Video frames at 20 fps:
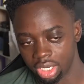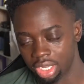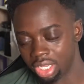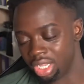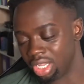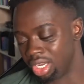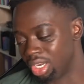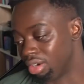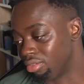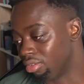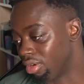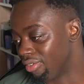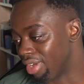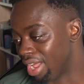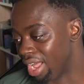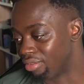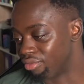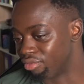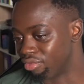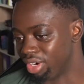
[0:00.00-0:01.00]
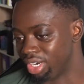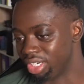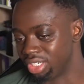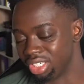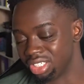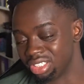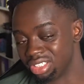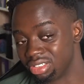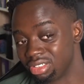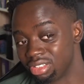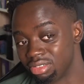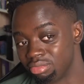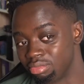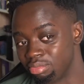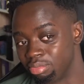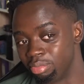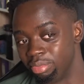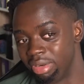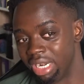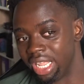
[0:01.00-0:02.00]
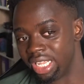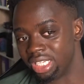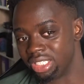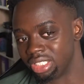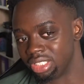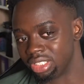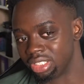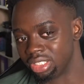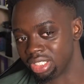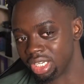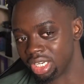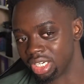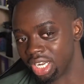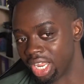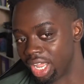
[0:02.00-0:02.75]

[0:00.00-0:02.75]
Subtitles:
Hey, and I'd rather have rain than blazing sun,